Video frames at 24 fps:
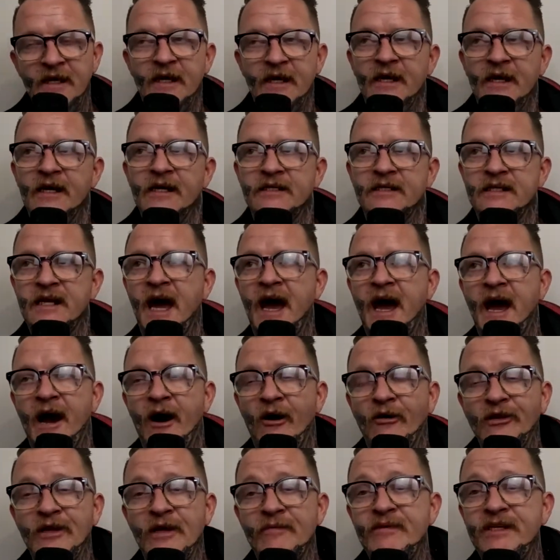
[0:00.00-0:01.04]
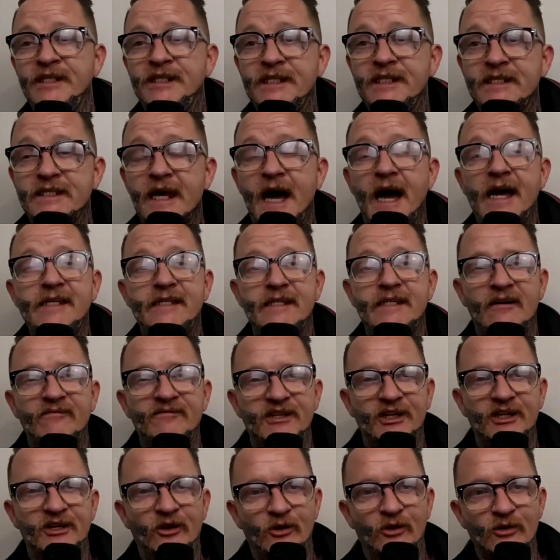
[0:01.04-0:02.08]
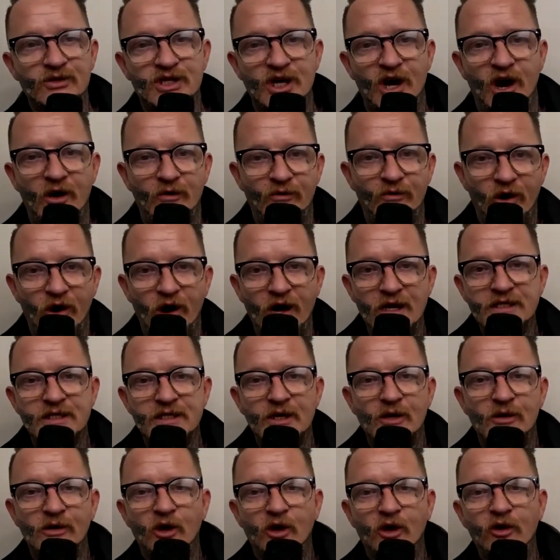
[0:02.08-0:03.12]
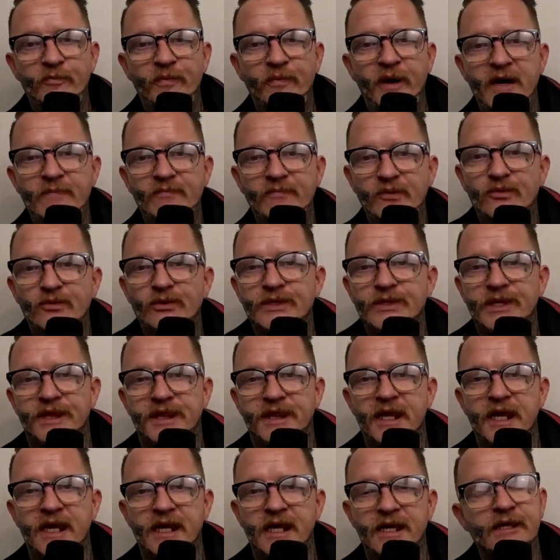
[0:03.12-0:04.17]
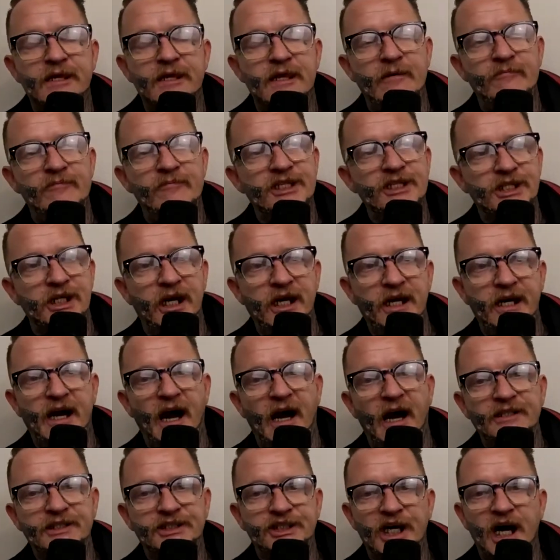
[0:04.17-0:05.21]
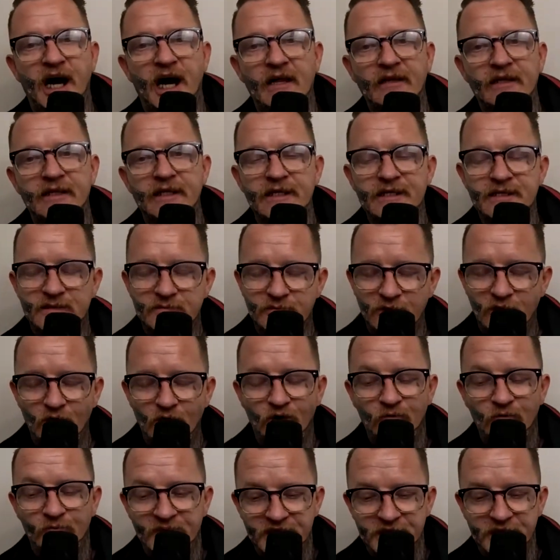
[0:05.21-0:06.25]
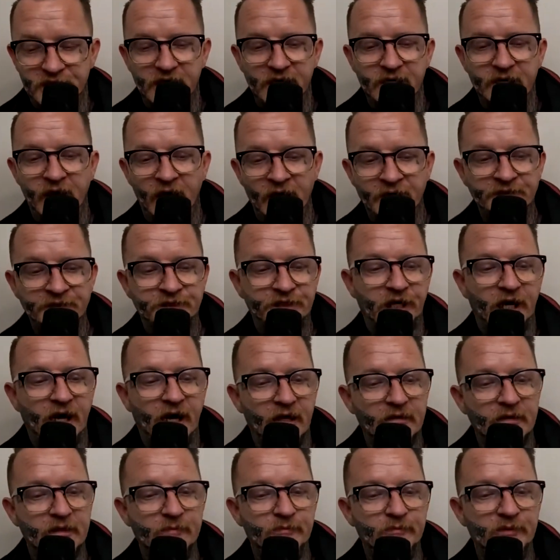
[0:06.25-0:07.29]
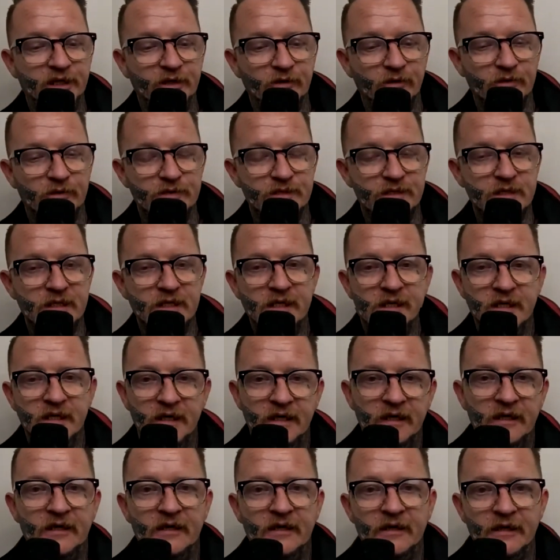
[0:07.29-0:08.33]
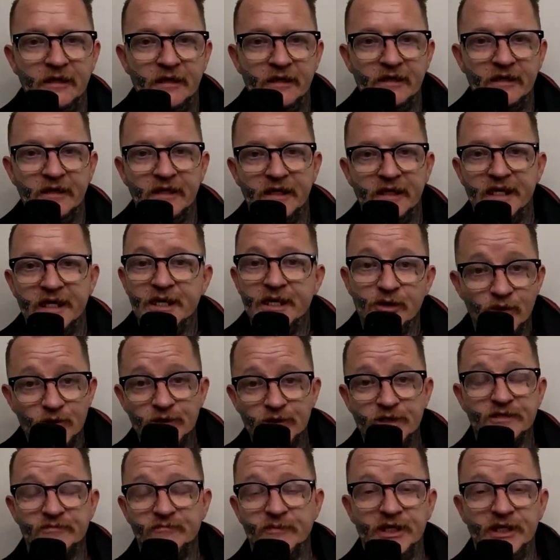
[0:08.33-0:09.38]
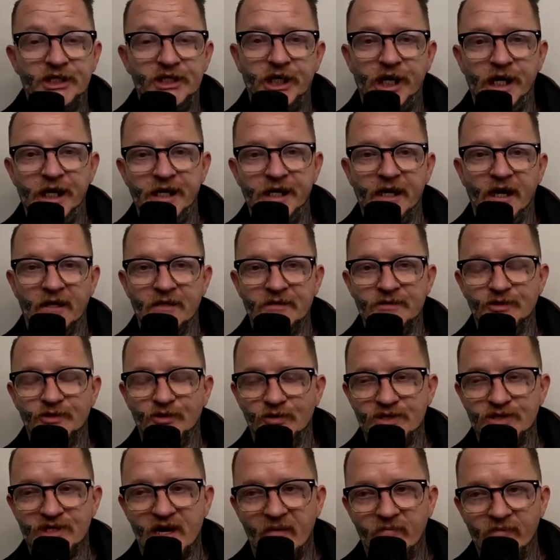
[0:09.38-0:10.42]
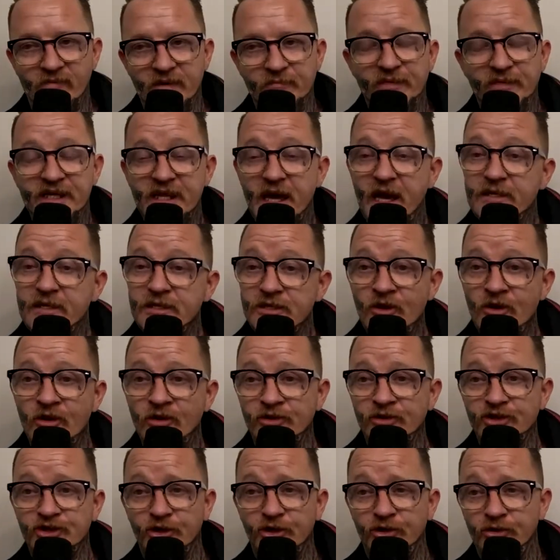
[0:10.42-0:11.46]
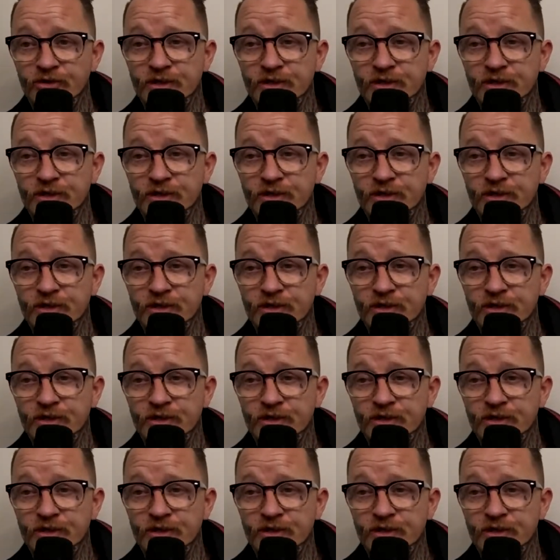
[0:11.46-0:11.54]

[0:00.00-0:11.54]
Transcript: Now, let me just say something also, right? So, a lot of people would think that Machine Gun Charlie is called Machine Gun Charlie because he uses machine guns or something, but that's not true.